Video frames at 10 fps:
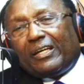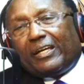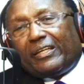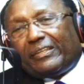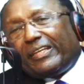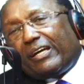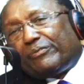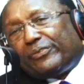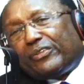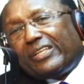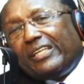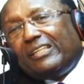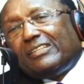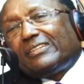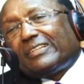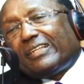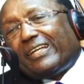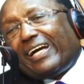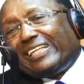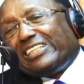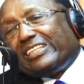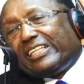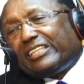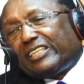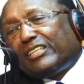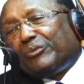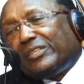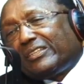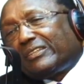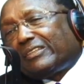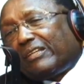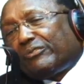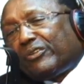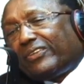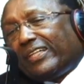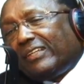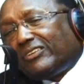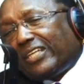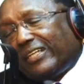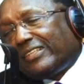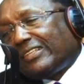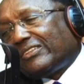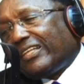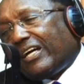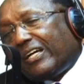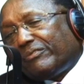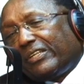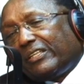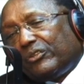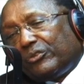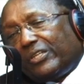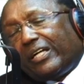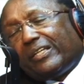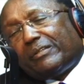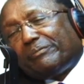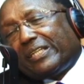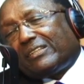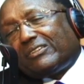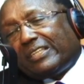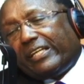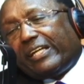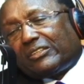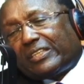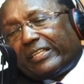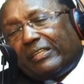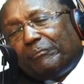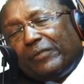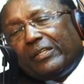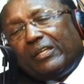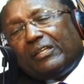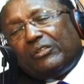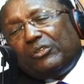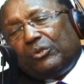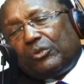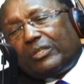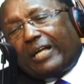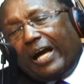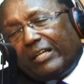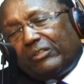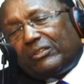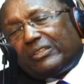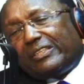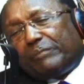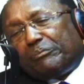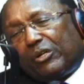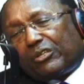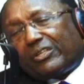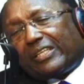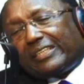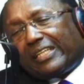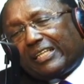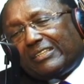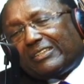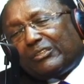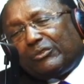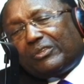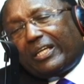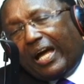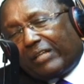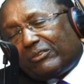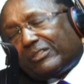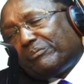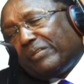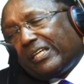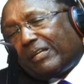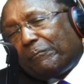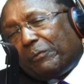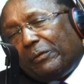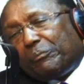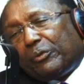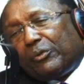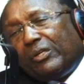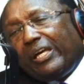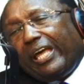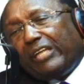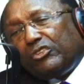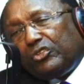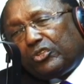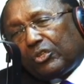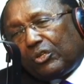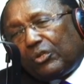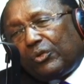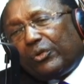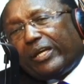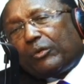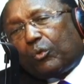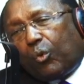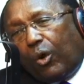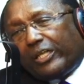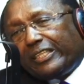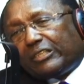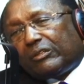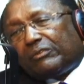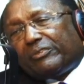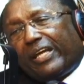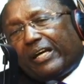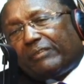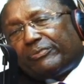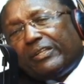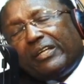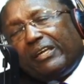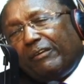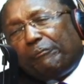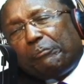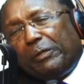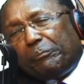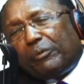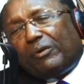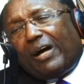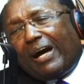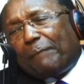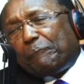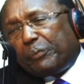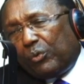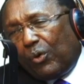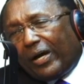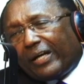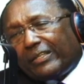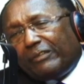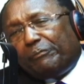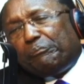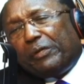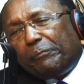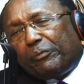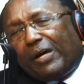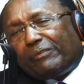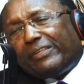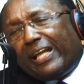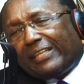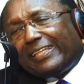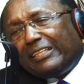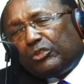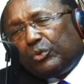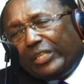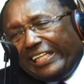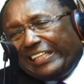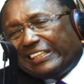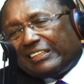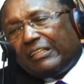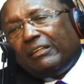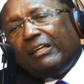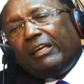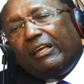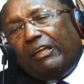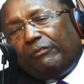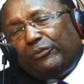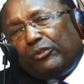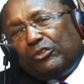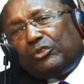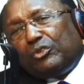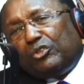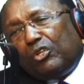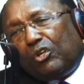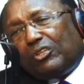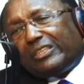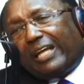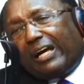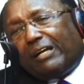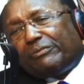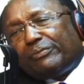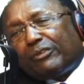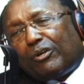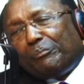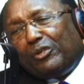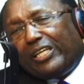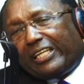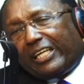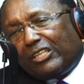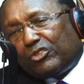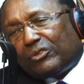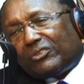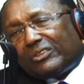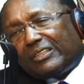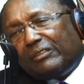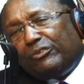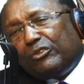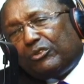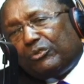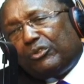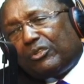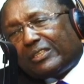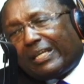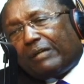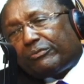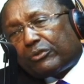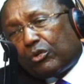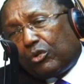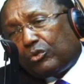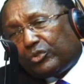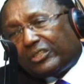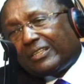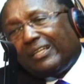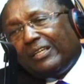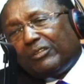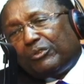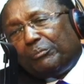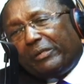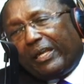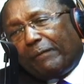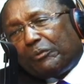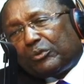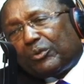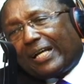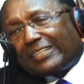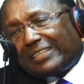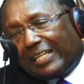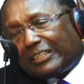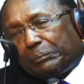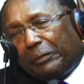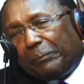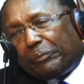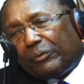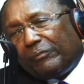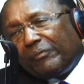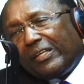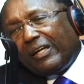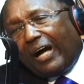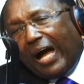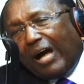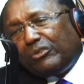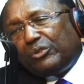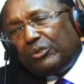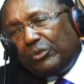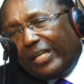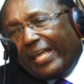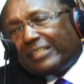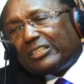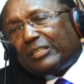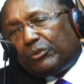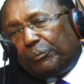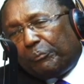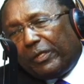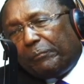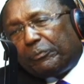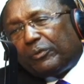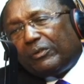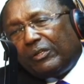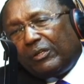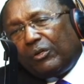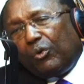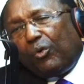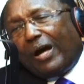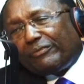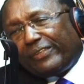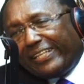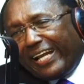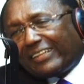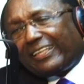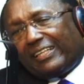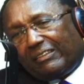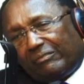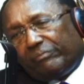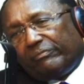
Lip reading: And therefore, he is agitated with several challenges they are having in Uganda. But seriously, you cannot democratize, you cannot make people enjoy quality of life if people are poor, if people have nothing to eat, if you do not have communications, if you do not have roads to be able to access people. How do you lecture to people who have nothing?